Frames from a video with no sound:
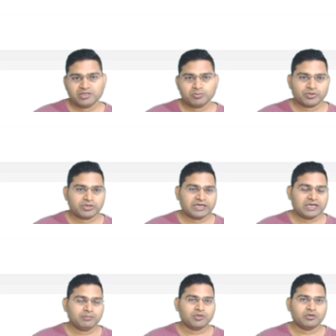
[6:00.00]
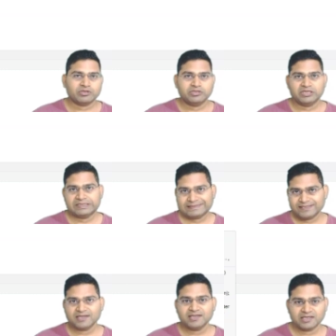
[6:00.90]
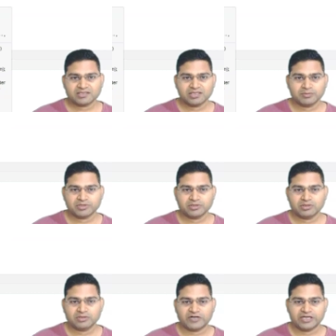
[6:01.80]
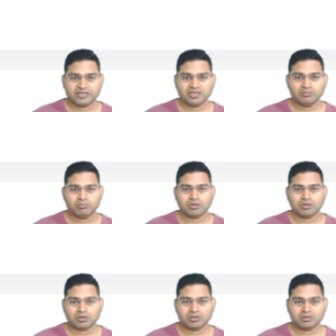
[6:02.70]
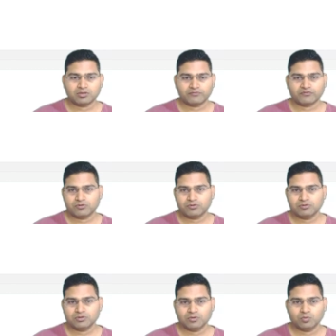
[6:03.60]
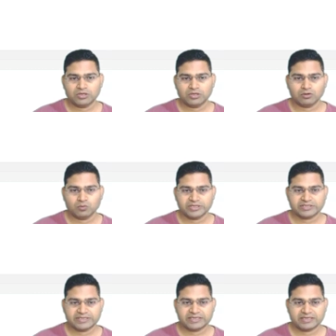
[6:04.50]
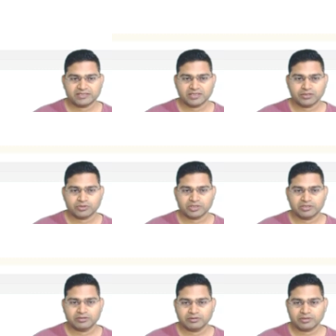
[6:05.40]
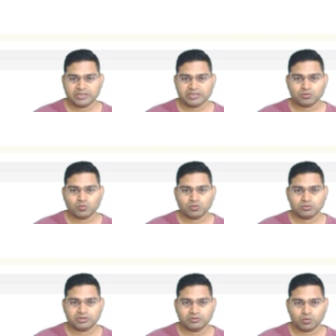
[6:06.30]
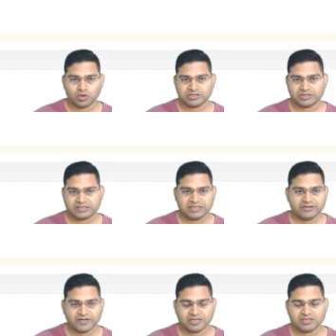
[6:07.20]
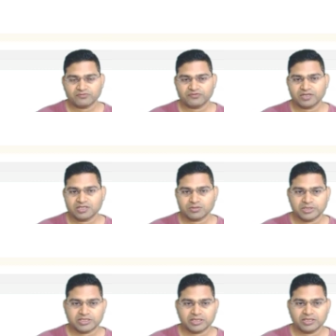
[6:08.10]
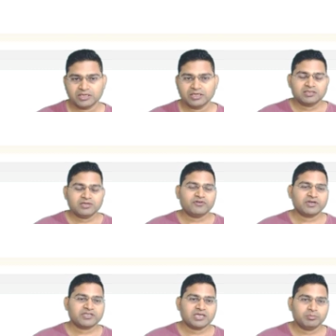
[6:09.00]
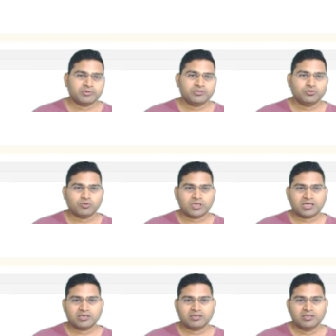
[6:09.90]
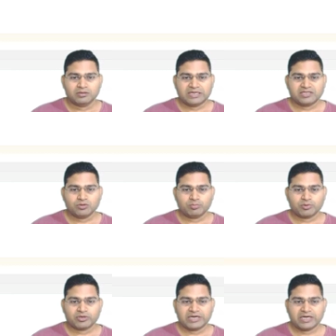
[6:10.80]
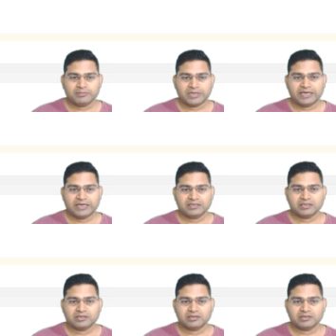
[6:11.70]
in the program or there isn't any exception the finally block of code will always get executed okay so the, what's the significance of it is basically say for example you are writing a program and